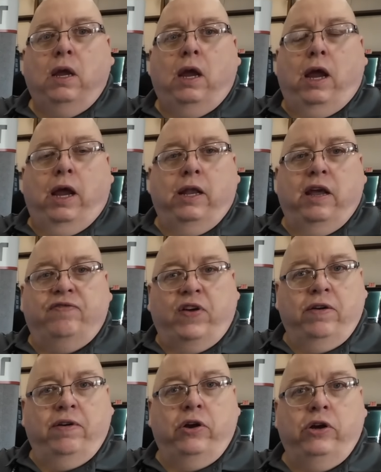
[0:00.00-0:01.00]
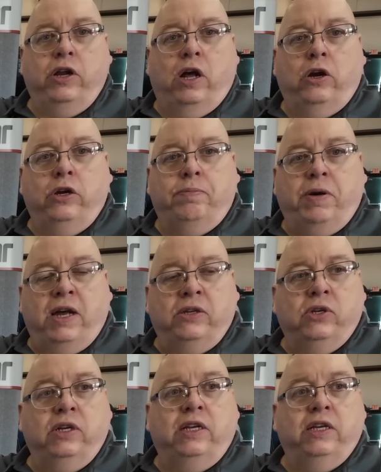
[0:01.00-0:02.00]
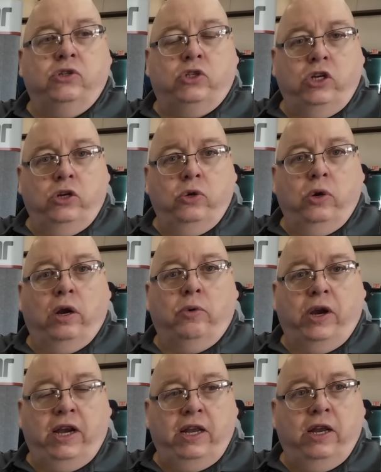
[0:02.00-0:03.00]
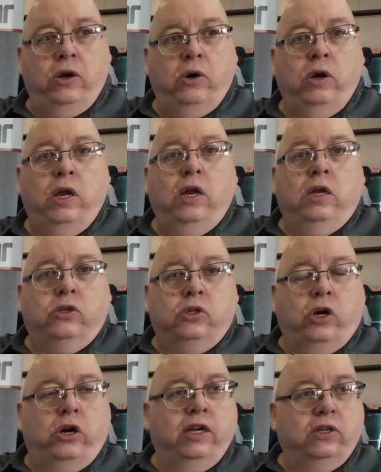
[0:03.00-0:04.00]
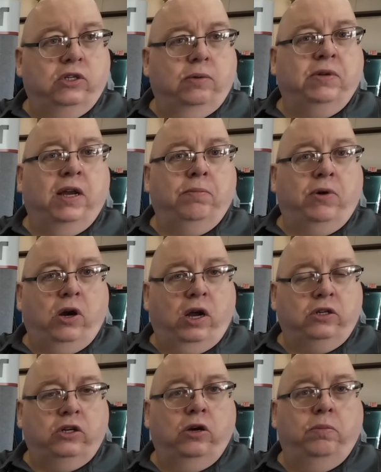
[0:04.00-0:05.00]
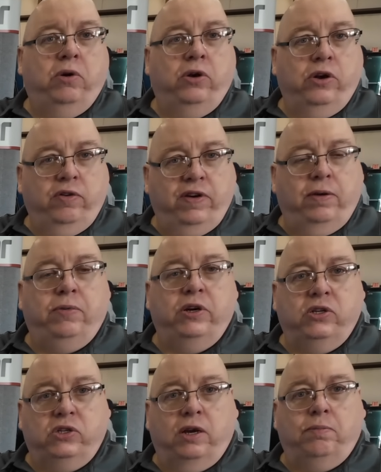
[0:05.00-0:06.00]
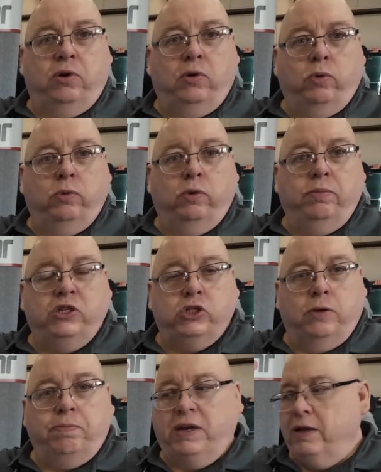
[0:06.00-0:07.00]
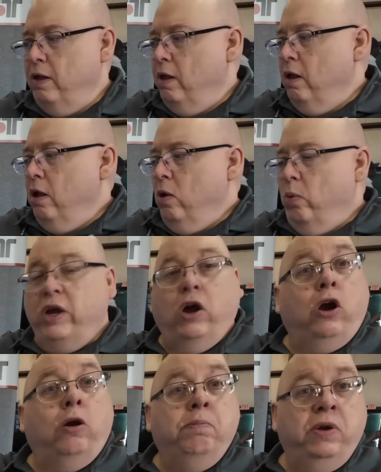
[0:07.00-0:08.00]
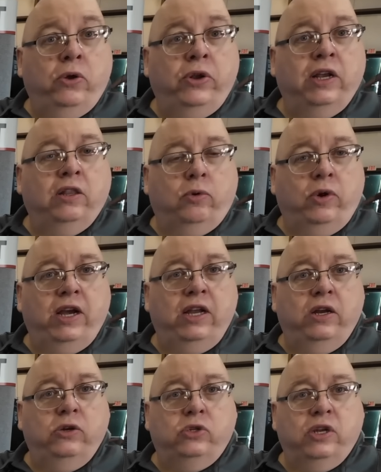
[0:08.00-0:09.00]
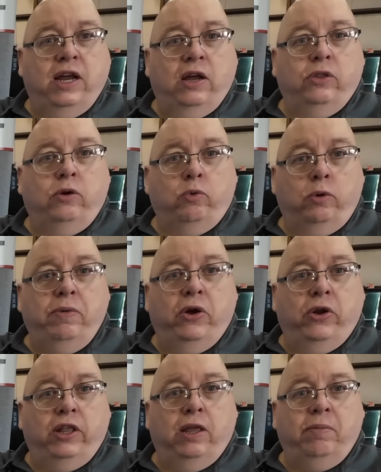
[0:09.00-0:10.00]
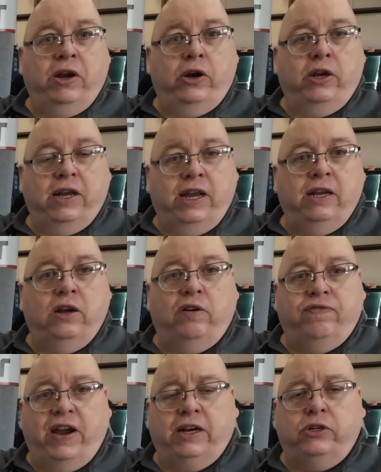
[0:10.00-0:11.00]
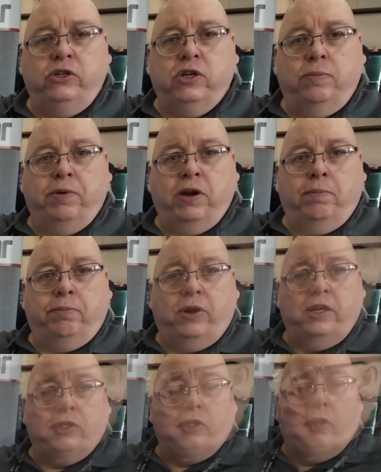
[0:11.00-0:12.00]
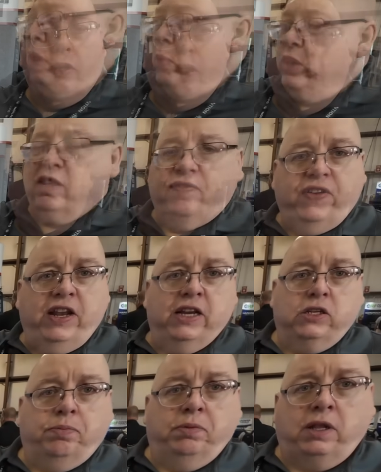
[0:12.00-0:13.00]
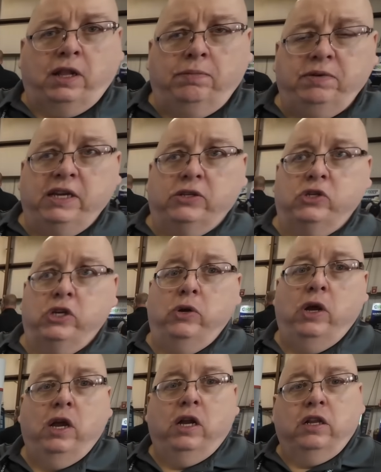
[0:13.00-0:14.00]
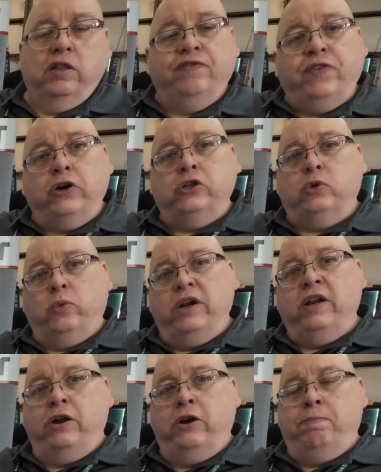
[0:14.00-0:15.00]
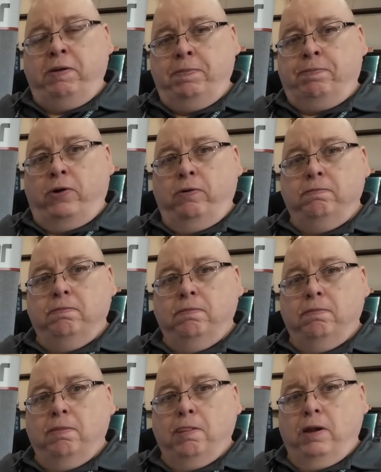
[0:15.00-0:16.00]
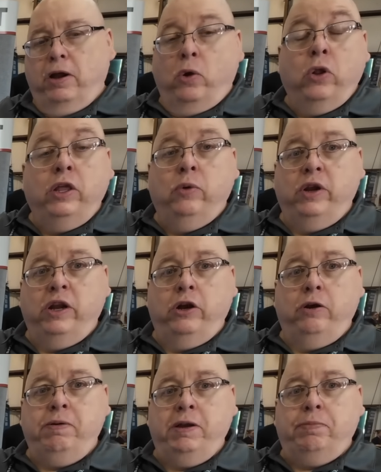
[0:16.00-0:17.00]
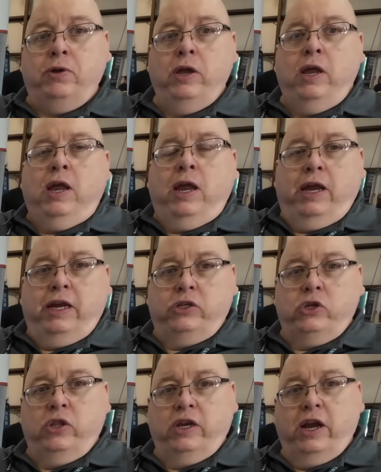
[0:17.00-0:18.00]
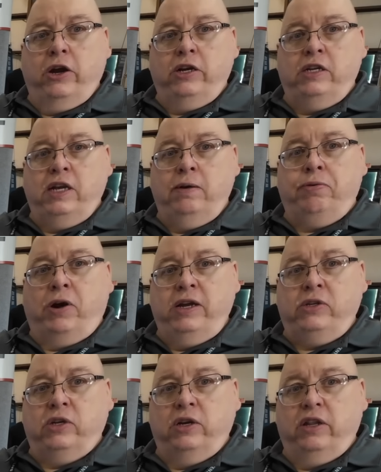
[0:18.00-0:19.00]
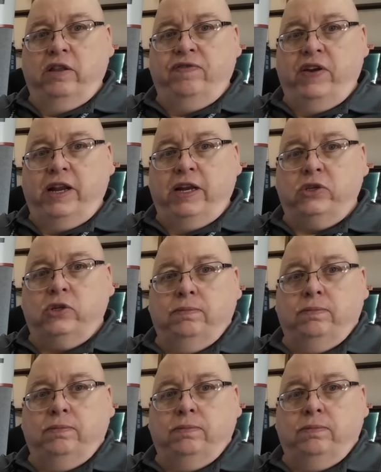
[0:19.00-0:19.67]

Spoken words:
And that $500 deposit gets you a radio starting September, October, November, December, when we'll be shipping. We are building the radios now. We're building them here in Dayton. Our factory's up and operational. What the Phoenix Club gets you, for the first 100 people, and only the 100 people, it gets you the guaranteed pricing on the Phoenix.